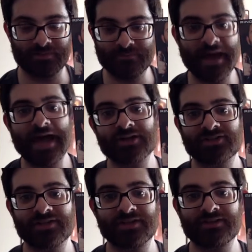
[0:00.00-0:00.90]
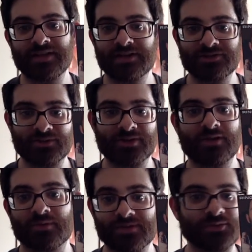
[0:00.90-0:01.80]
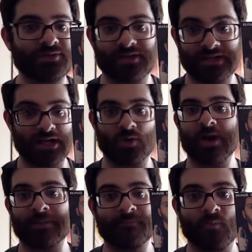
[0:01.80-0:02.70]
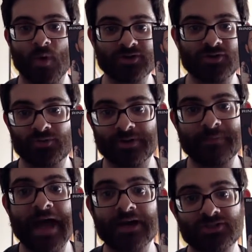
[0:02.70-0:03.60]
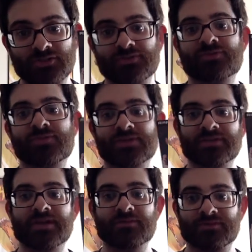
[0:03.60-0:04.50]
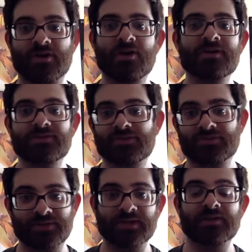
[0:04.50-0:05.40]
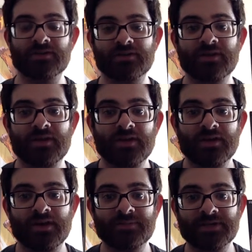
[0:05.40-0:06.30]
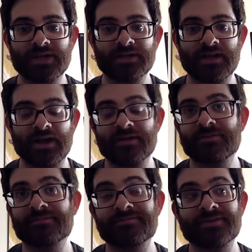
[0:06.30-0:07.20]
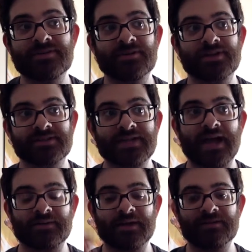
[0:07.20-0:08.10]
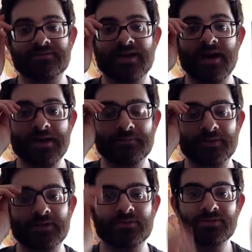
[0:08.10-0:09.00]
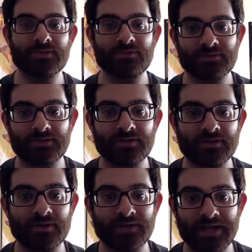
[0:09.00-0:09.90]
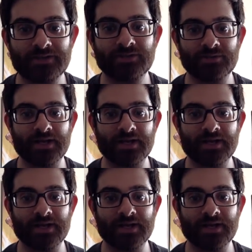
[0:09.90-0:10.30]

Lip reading: match, and then they had to do another one. This wasn't like a quick 1, 2, 3 match. This was really like with the Hardys. This was like a good I mean, I don't know the exact time, but it was you know, they had to do